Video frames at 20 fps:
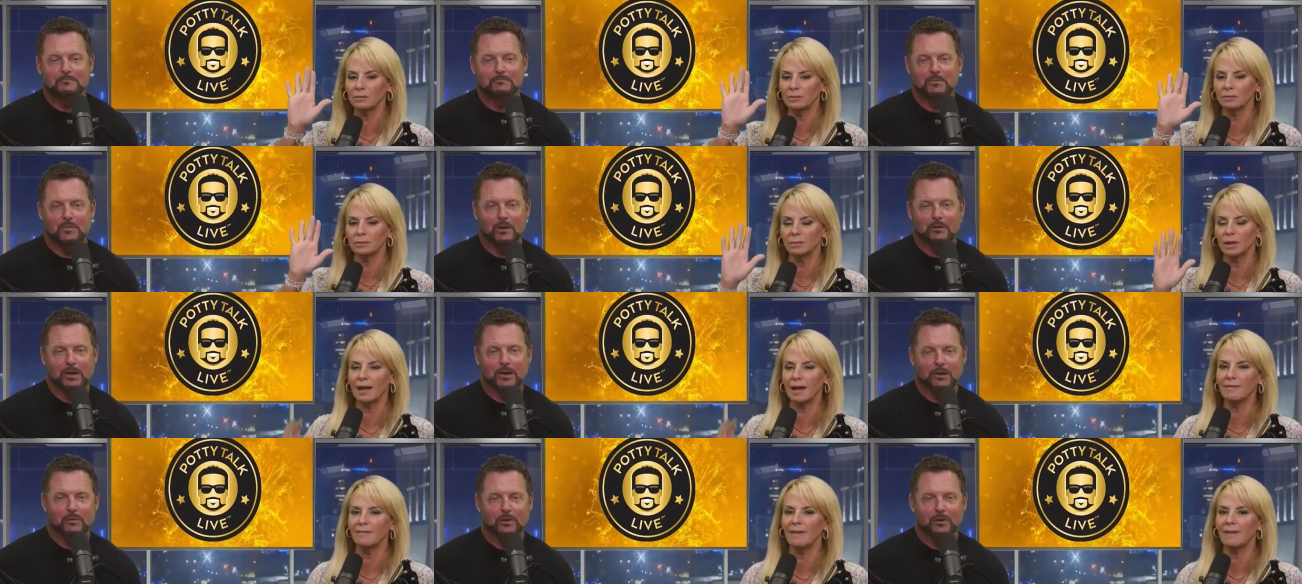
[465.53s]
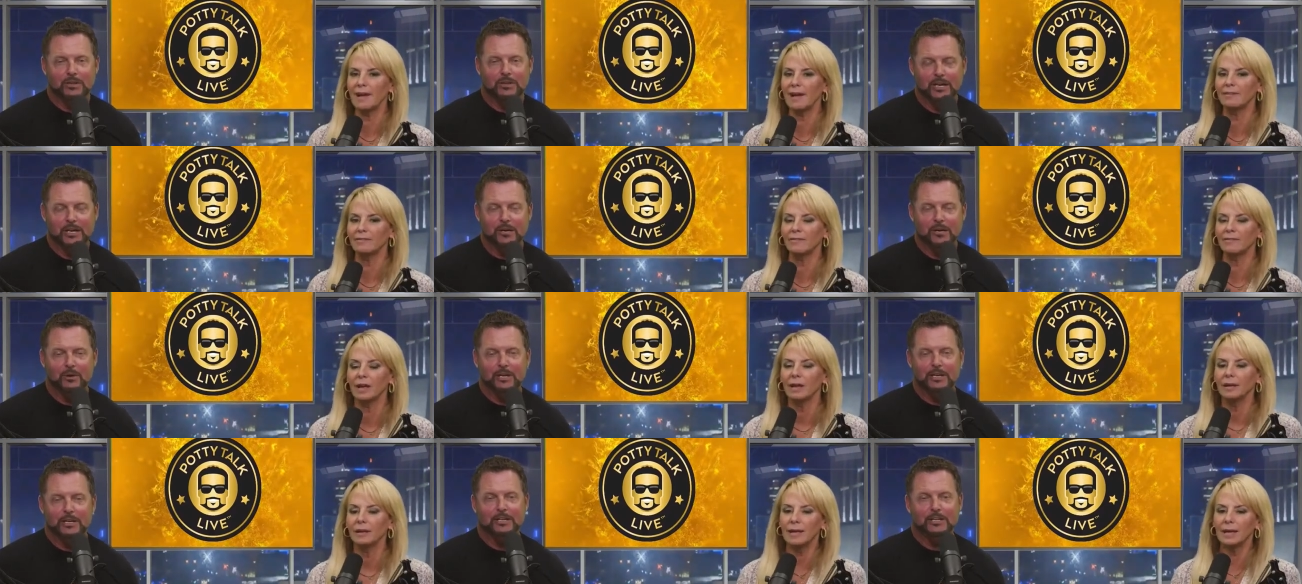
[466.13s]
Speaker 1: All right. Well, yeah. Way
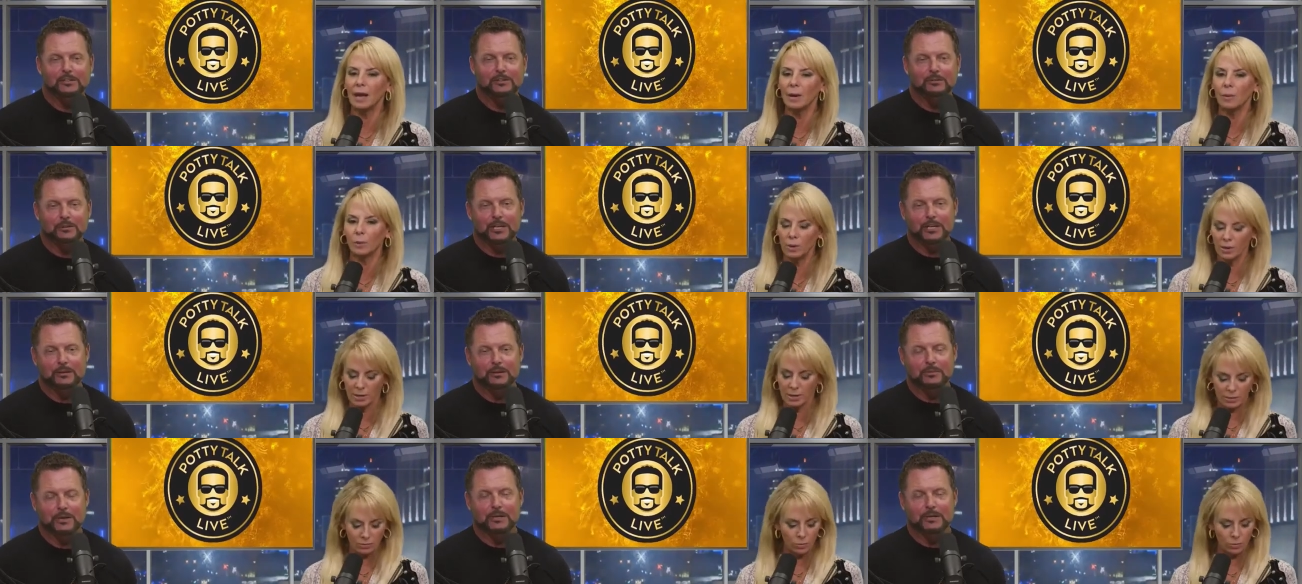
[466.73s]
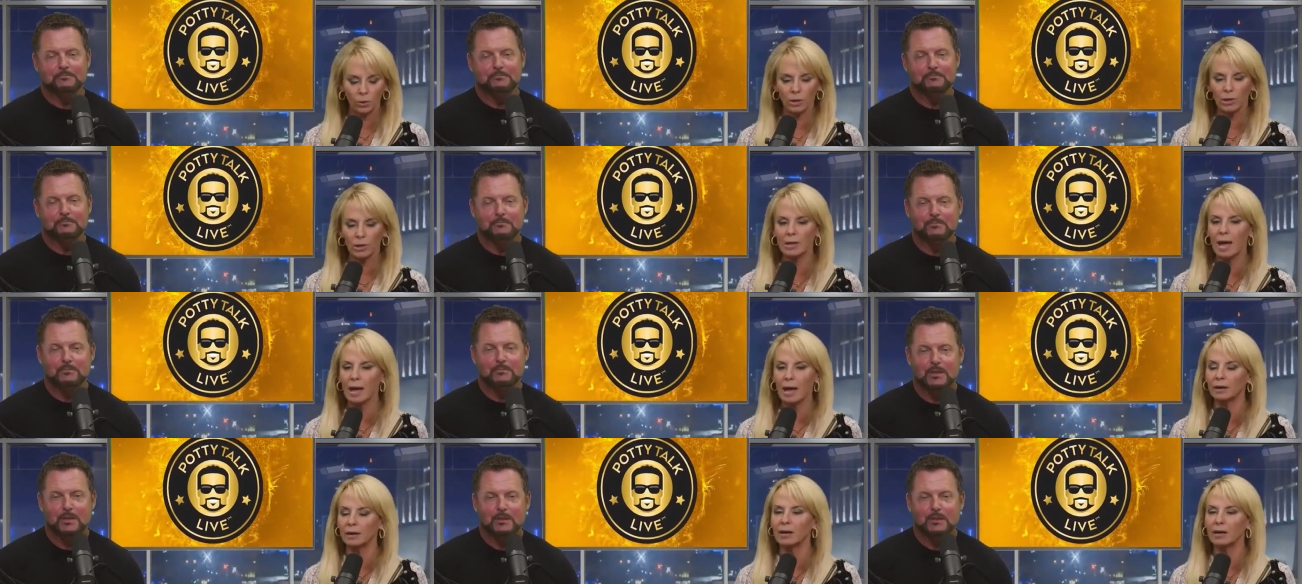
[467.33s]
to get yeah, in the ring, you, man. Where you
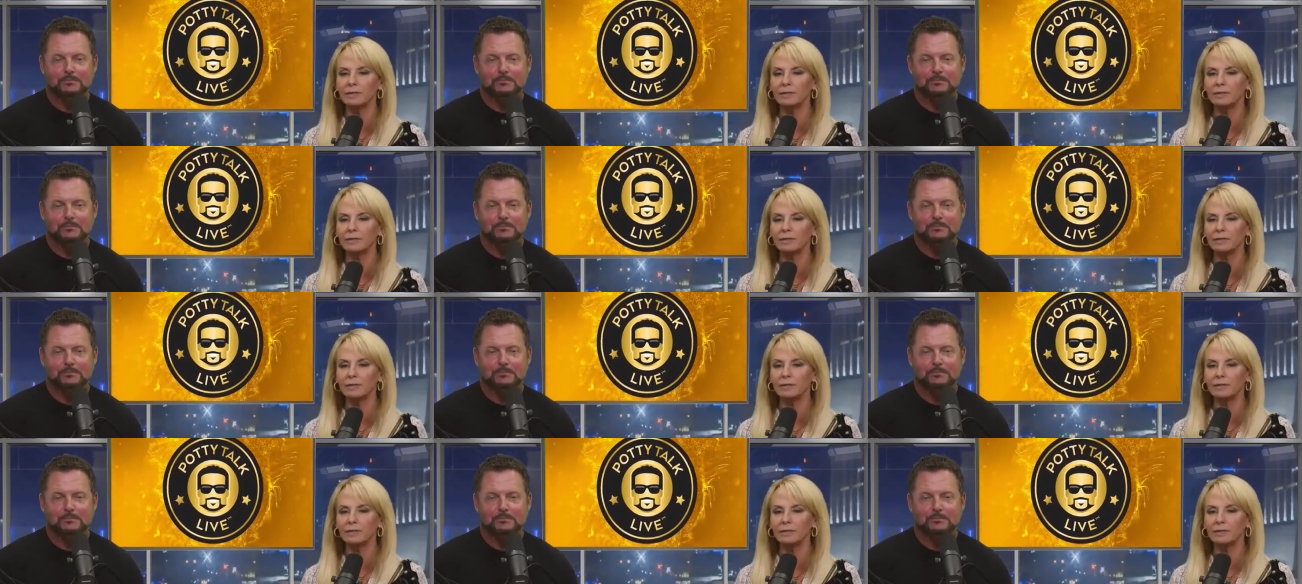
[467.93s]
out of?